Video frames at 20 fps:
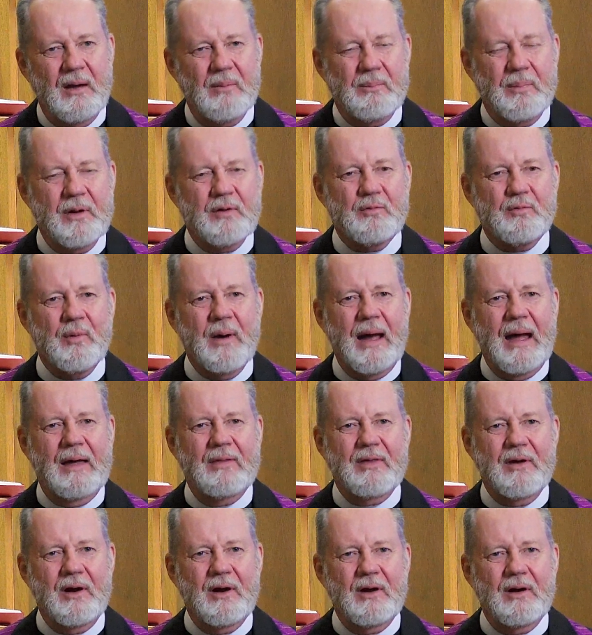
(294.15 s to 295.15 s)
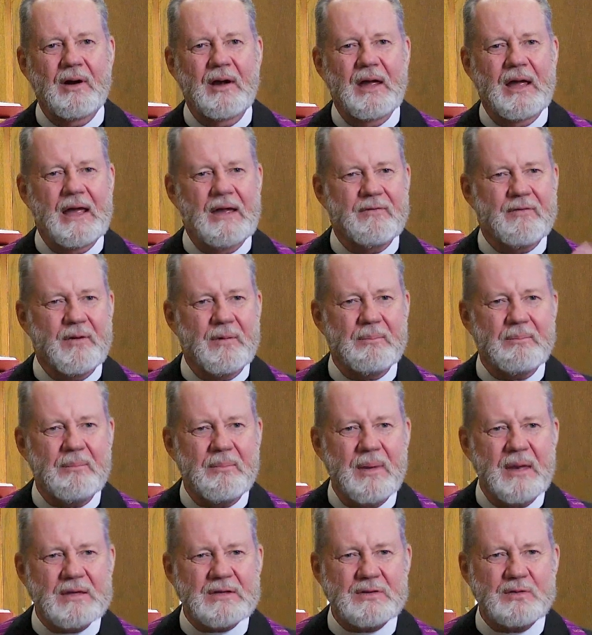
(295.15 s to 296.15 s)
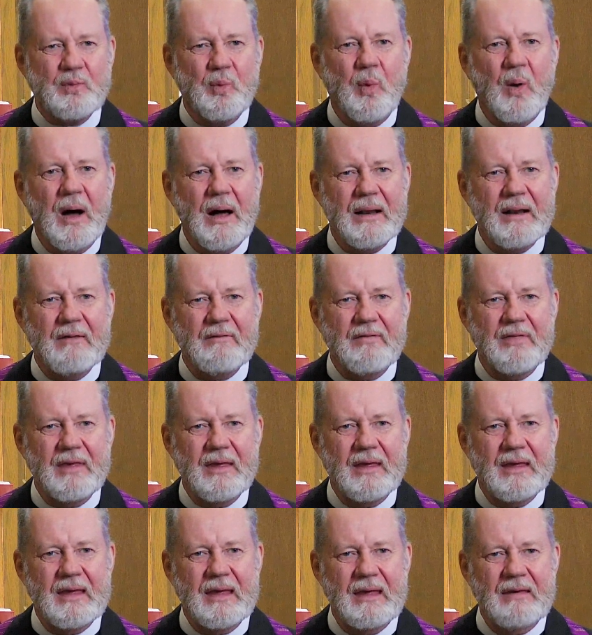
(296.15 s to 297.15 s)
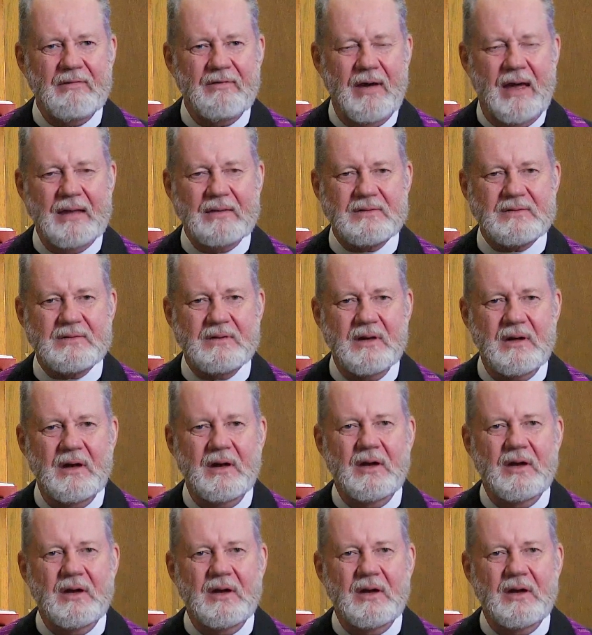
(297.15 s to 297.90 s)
but rather if you miss one of the events,